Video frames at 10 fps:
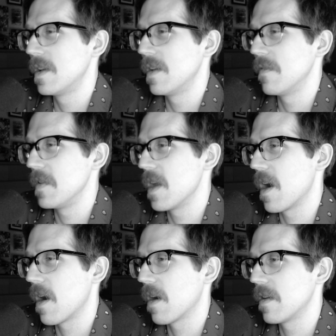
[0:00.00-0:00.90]

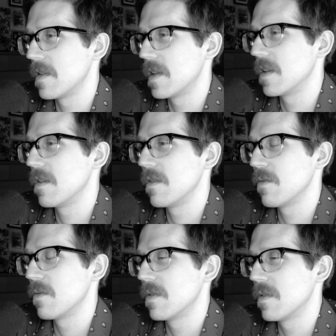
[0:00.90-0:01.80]
VR, and then
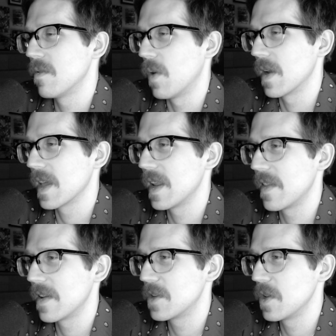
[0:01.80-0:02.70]
you want to get in
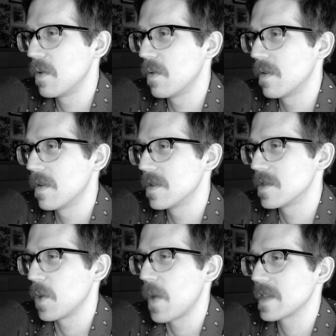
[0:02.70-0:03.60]
there too.
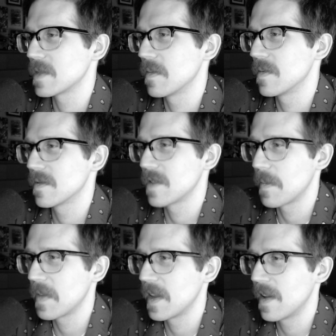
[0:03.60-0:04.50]
So you ask them
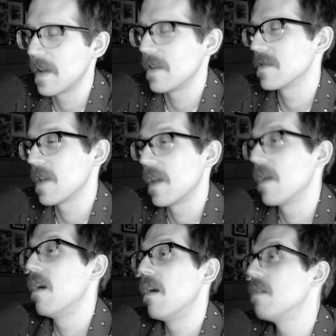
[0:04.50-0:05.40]
something and you say,
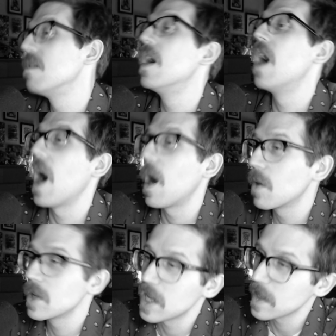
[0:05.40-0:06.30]
oh, I
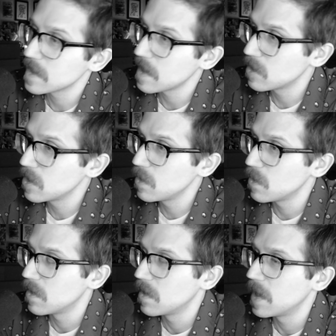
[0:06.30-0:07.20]
want to check this out
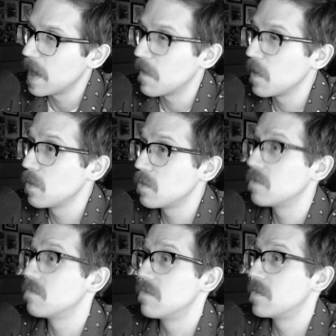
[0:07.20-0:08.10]
too. If you
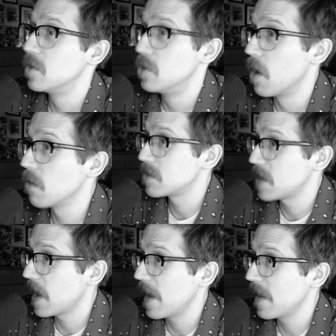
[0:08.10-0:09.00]
don't
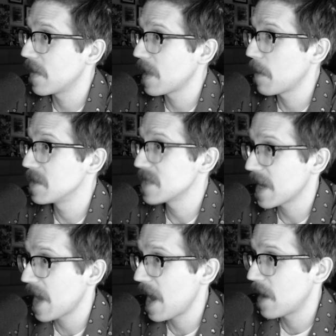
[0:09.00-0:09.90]
anything, that means I
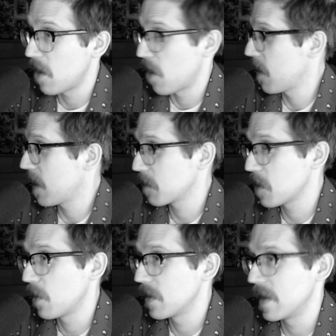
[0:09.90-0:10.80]
can. All right, I'm
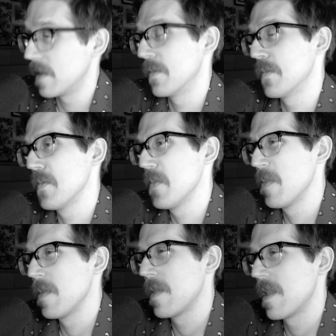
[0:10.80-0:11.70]
going in.
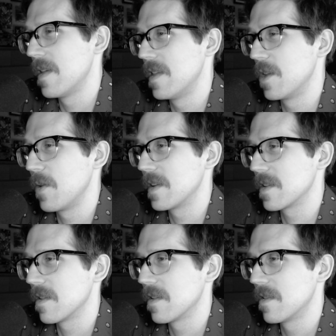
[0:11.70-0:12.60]
And then you
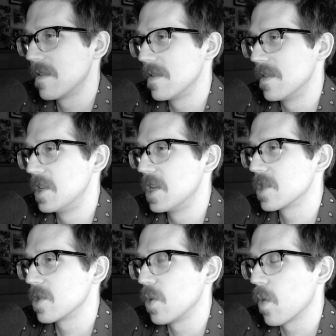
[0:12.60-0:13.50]
enter the
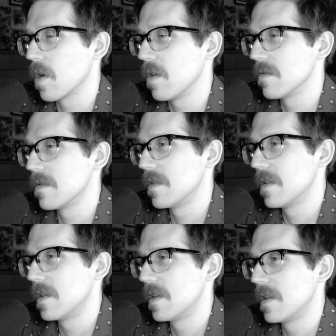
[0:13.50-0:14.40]
digital world
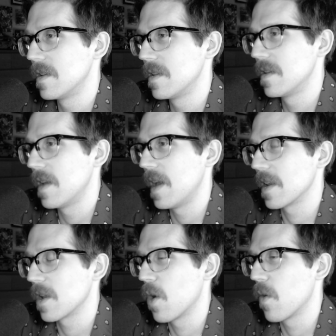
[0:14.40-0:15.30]

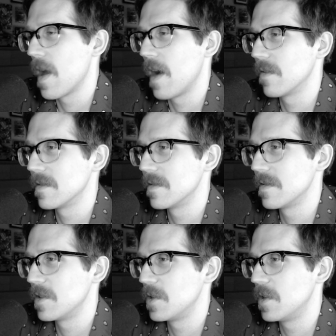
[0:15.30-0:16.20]
and go around
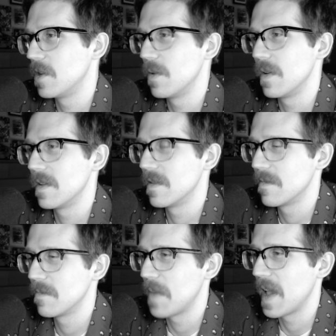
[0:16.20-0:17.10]

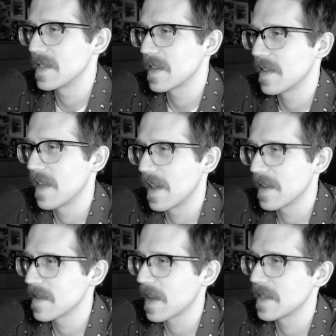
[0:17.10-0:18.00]
doing basic
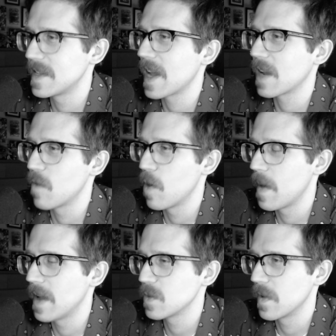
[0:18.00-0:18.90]
things like attacking
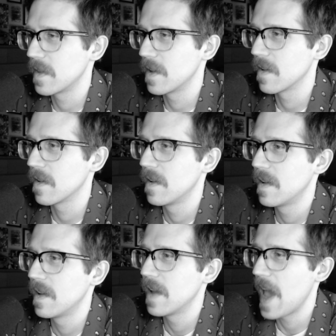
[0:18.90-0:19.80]
robots with your
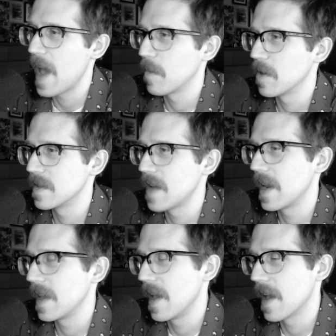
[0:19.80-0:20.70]

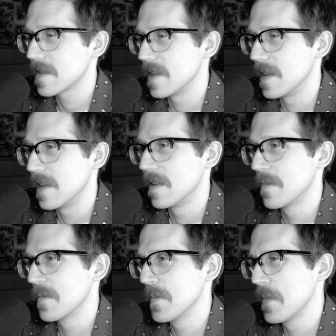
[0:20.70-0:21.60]
hammer.exe,
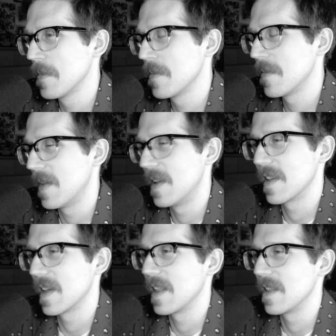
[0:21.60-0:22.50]
and you
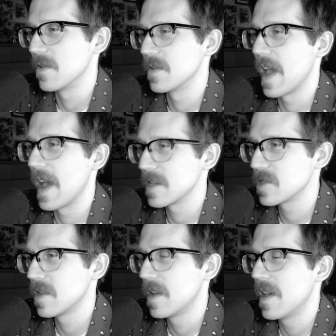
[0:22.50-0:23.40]
get a little
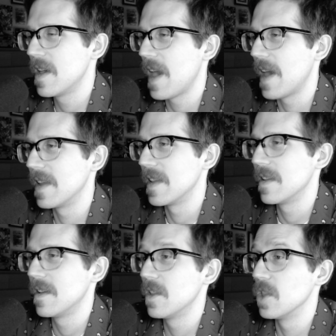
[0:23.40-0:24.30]
dash, and it
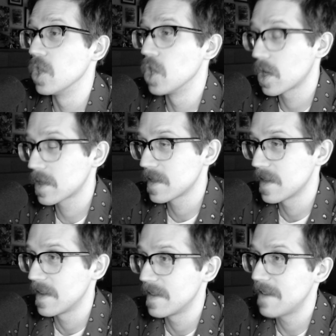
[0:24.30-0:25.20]
looks
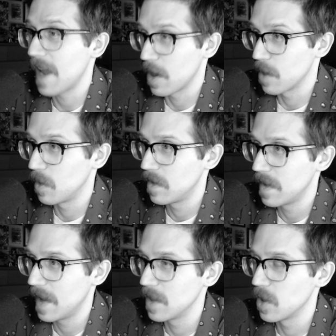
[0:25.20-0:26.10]
terrible.
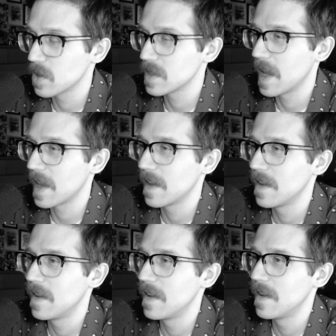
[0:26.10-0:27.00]
It looks like
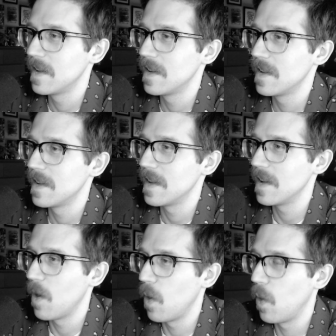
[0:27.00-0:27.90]

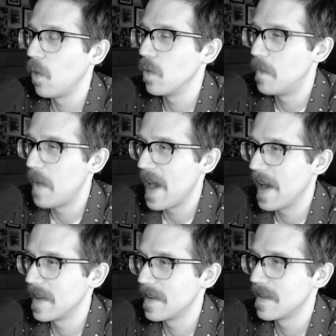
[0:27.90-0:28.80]
old
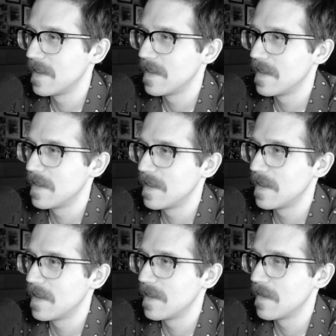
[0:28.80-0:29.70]
bad
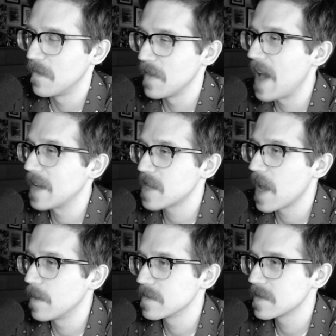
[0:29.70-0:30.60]
Flash
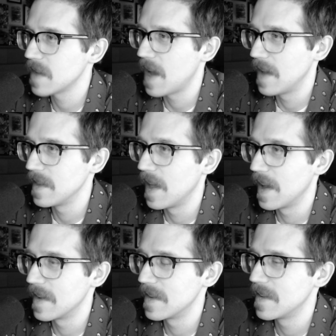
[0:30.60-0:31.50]
games
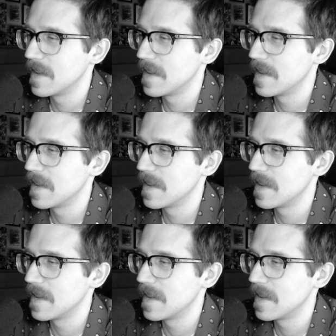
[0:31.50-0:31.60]
online.